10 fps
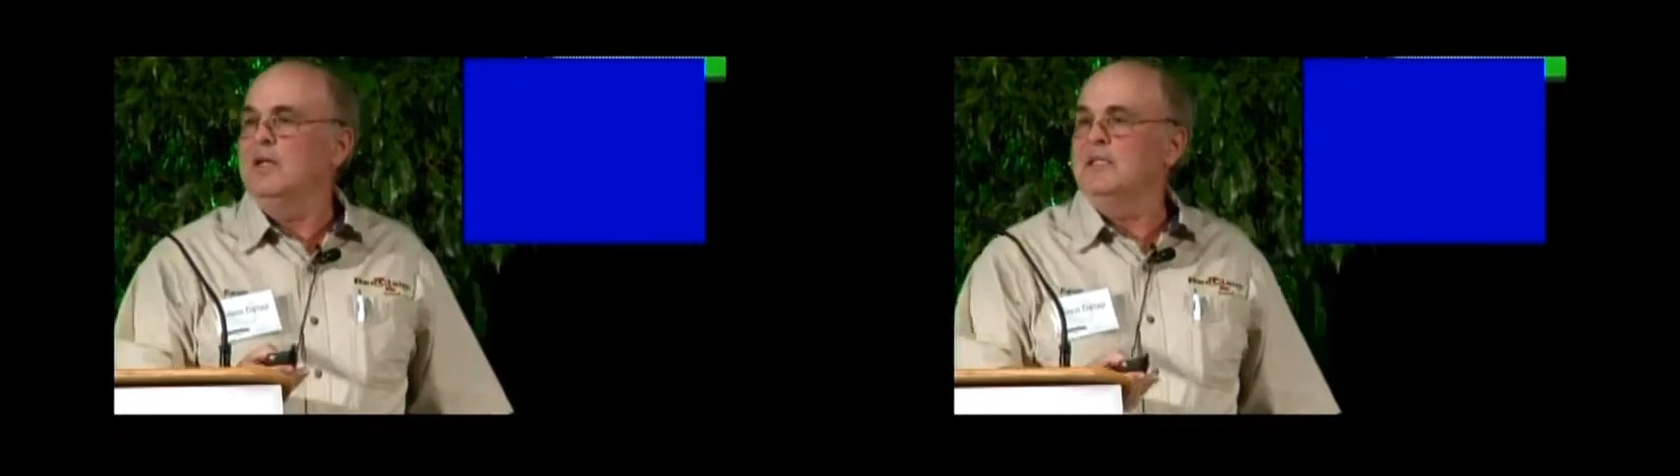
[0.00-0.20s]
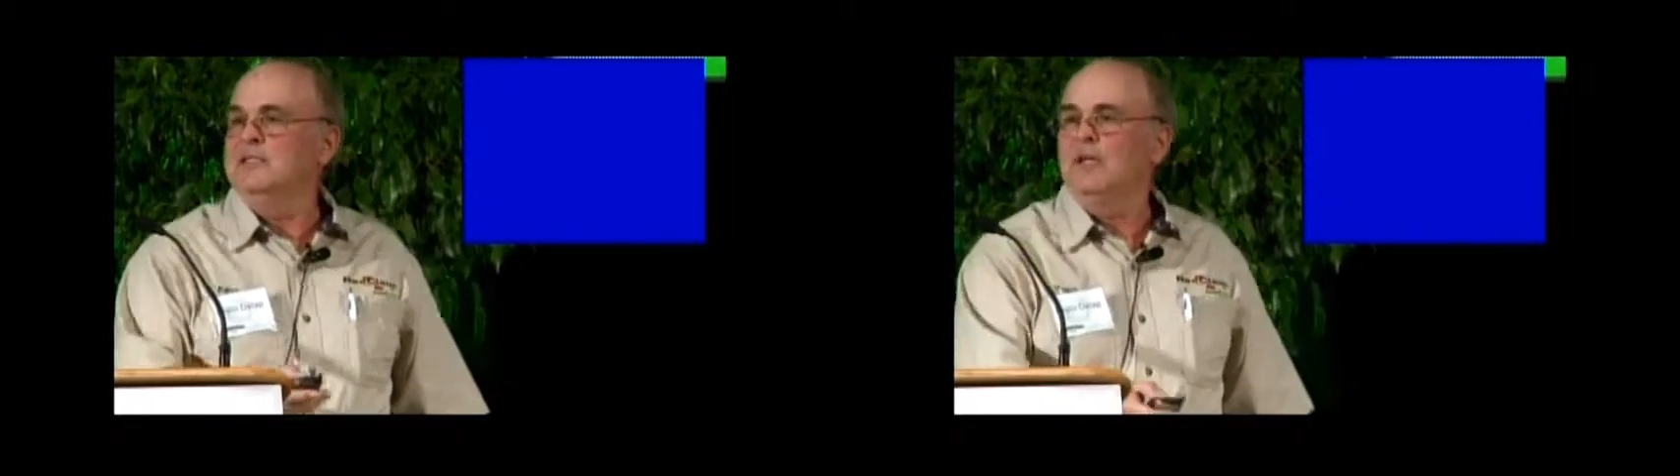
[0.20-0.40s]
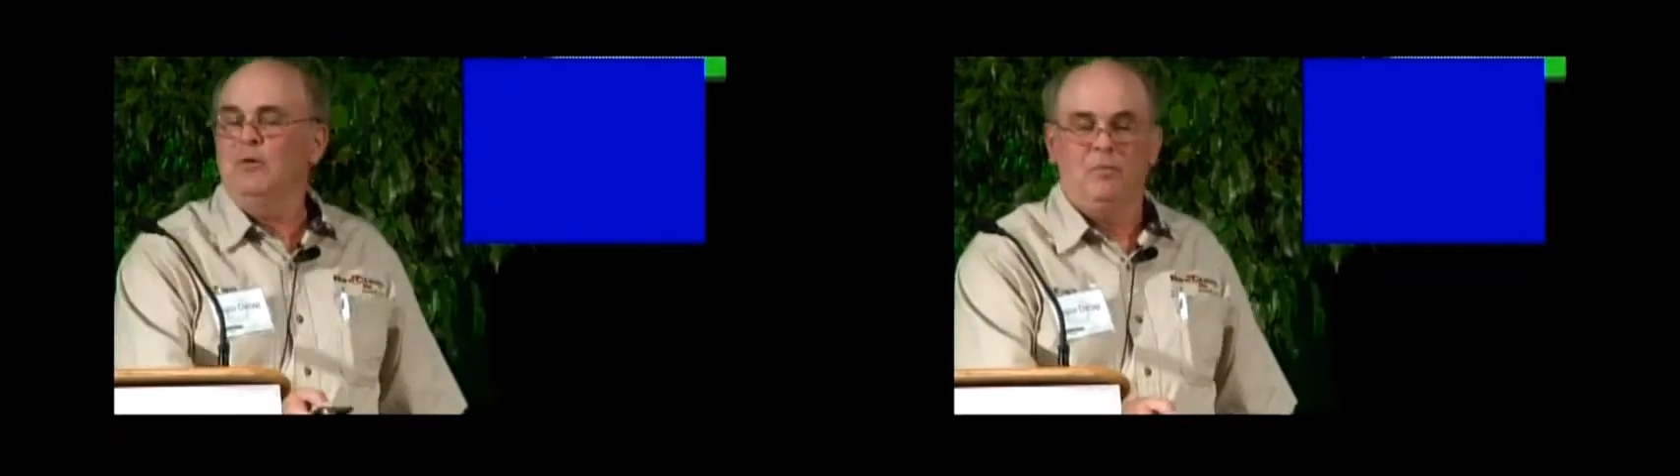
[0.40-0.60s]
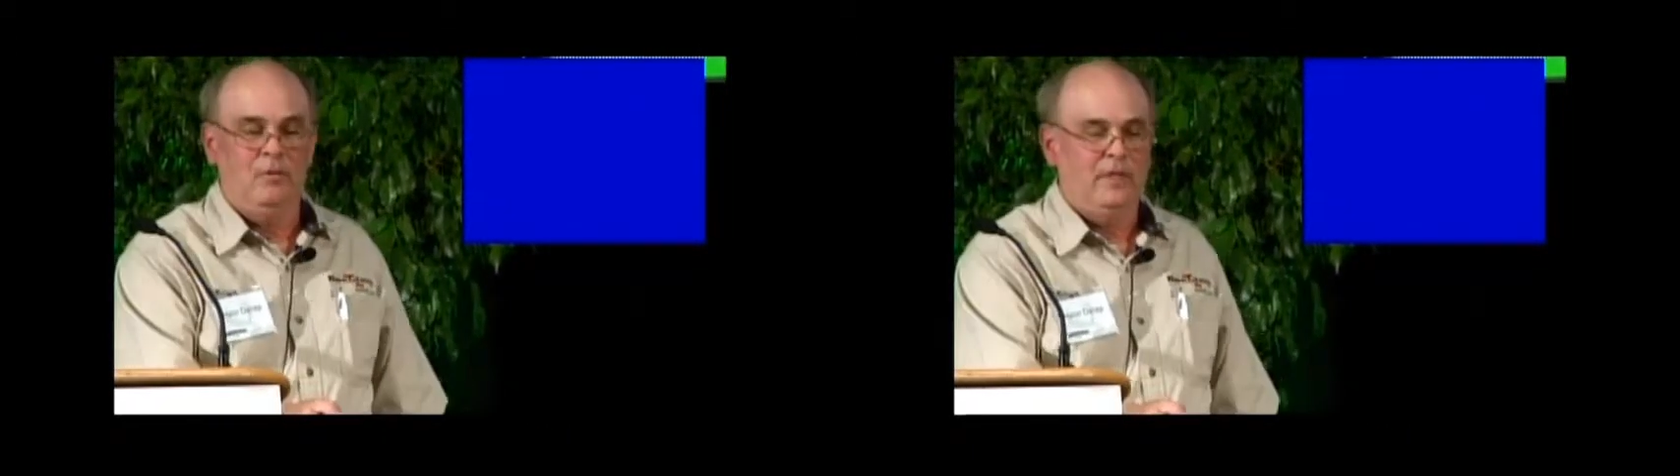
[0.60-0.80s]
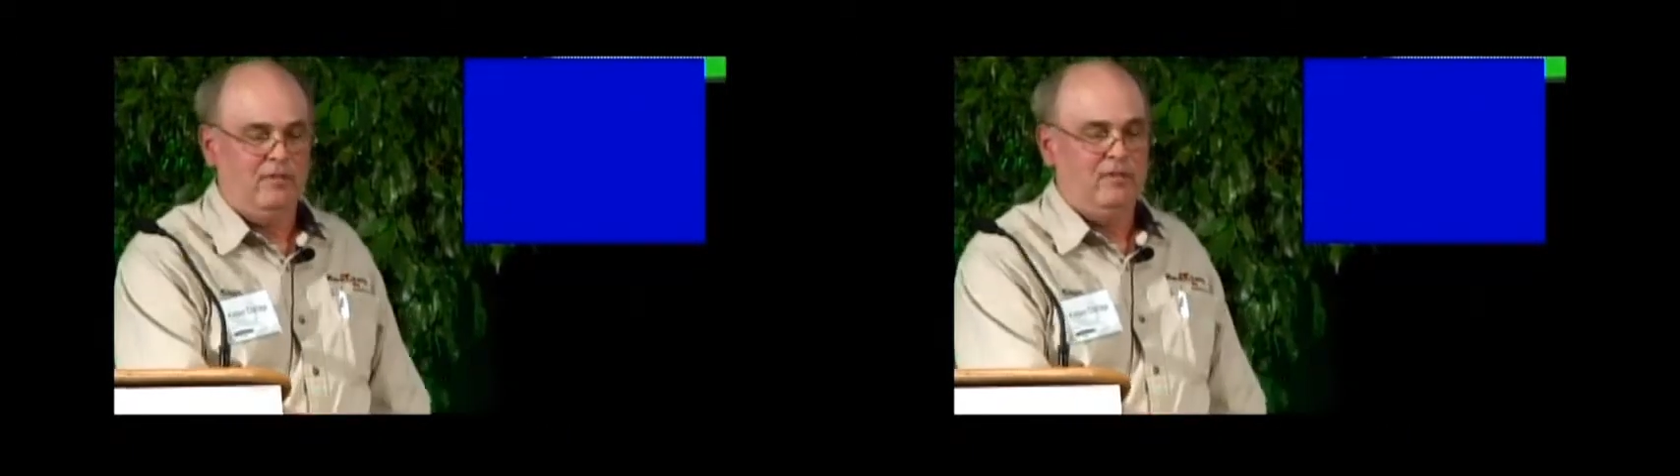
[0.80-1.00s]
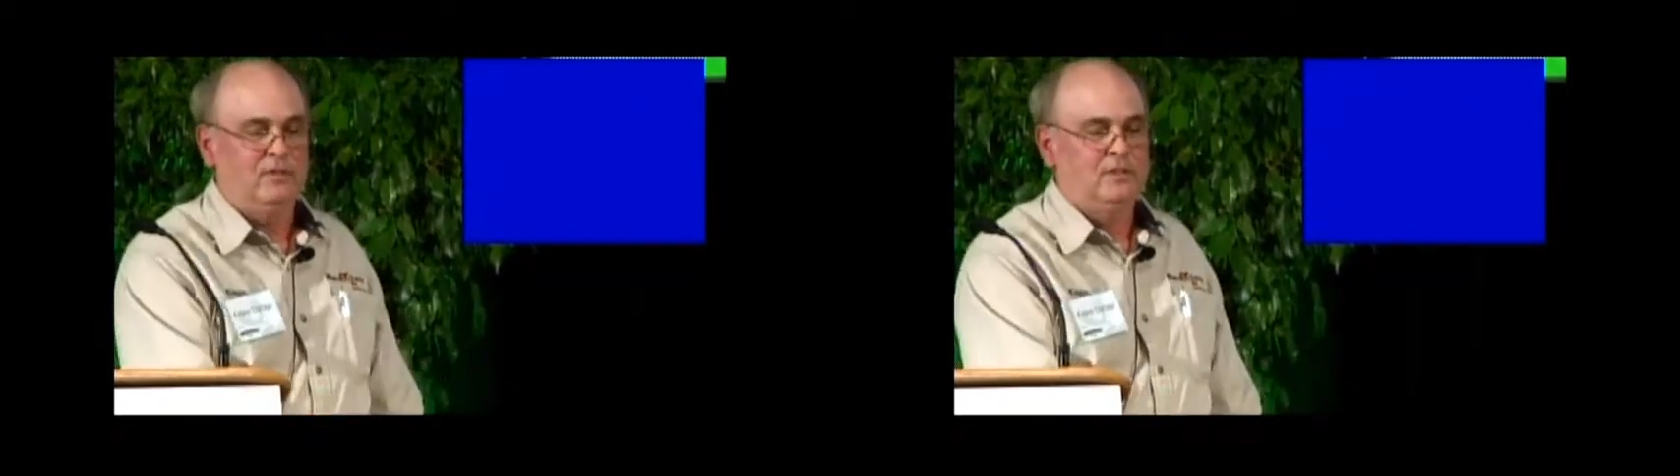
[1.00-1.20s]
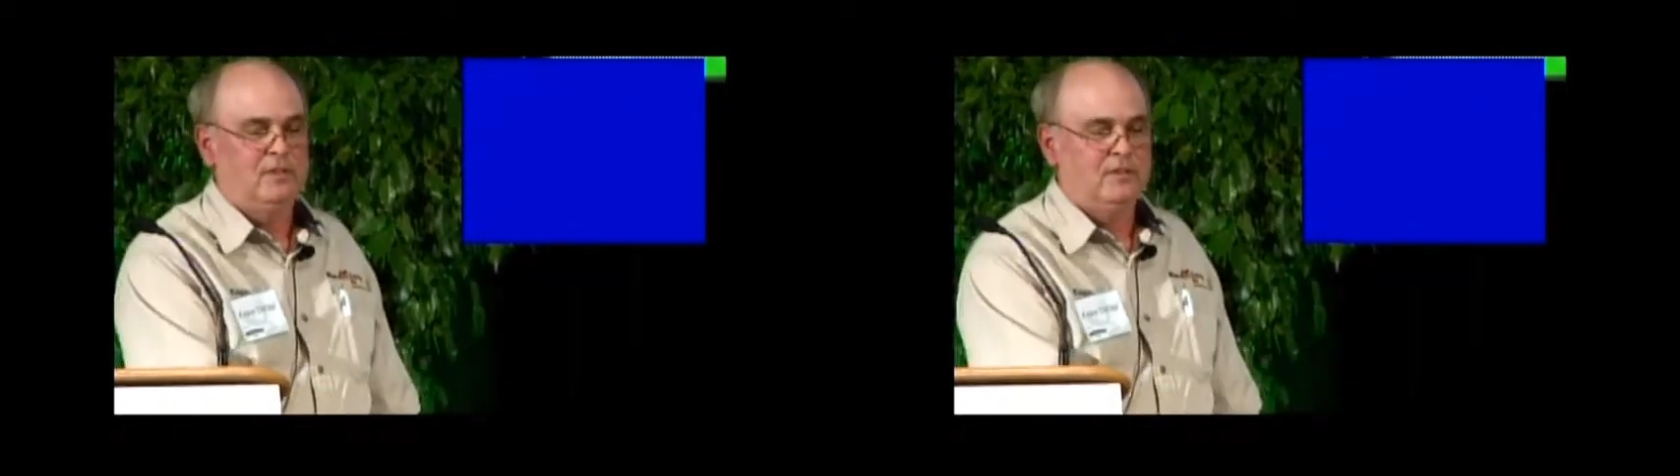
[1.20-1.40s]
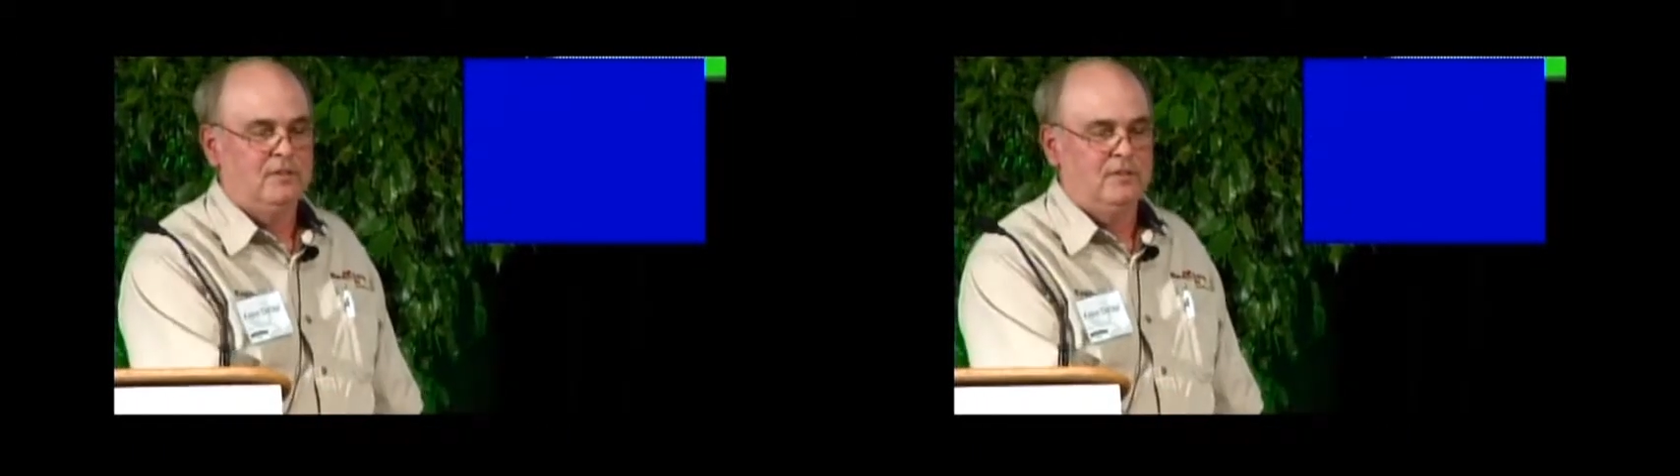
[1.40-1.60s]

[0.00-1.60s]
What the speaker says: Considerable difference